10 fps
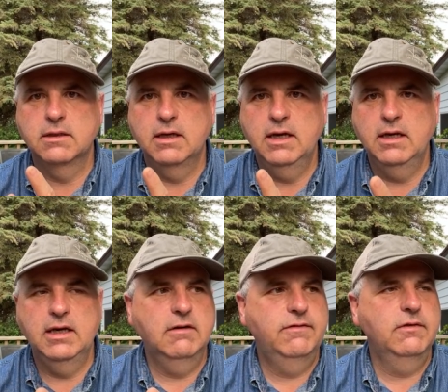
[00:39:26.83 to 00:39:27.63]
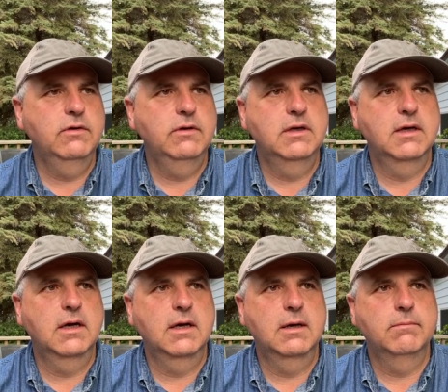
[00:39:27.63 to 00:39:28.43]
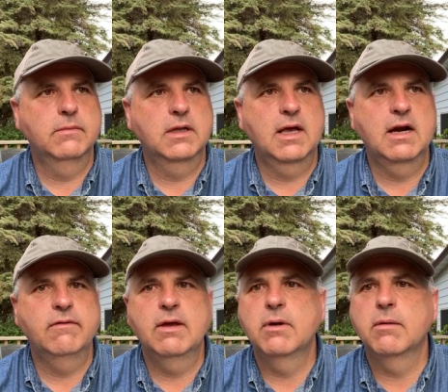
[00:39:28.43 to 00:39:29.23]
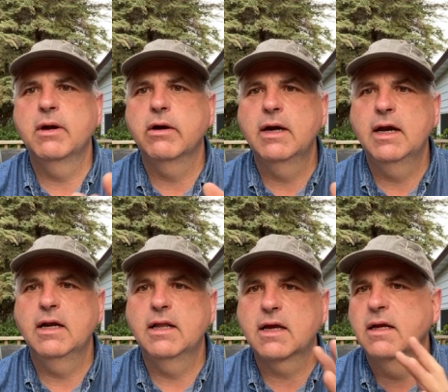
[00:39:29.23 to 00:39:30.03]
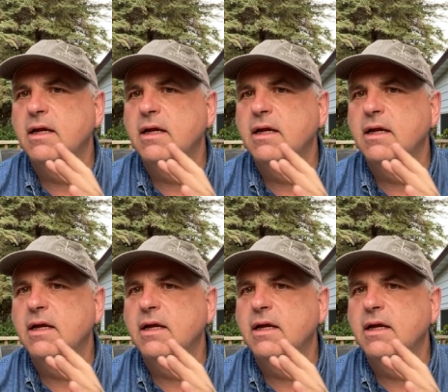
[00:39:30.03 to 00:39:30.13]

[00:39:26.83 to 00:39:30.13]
Indian food, a lot of them are marinated. Like